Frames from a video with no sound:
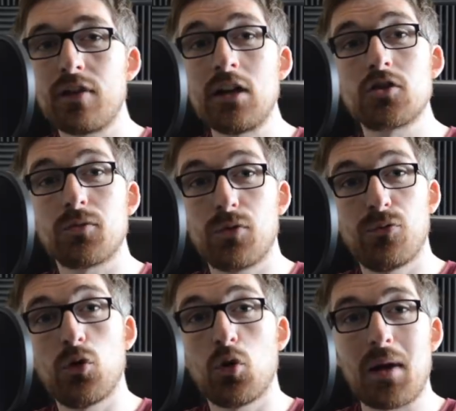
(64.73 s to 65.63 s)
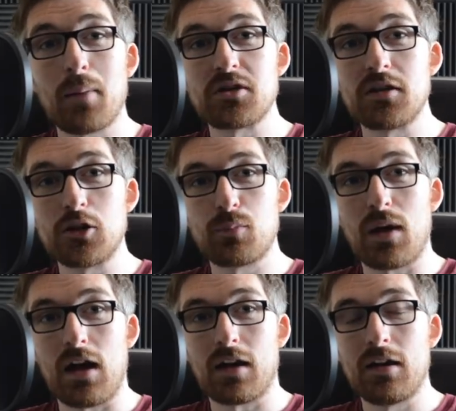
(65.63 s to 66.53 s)
of each of the 4 maps in
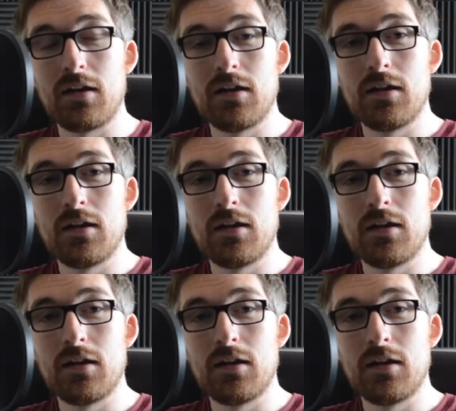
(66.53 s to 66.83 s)
each pack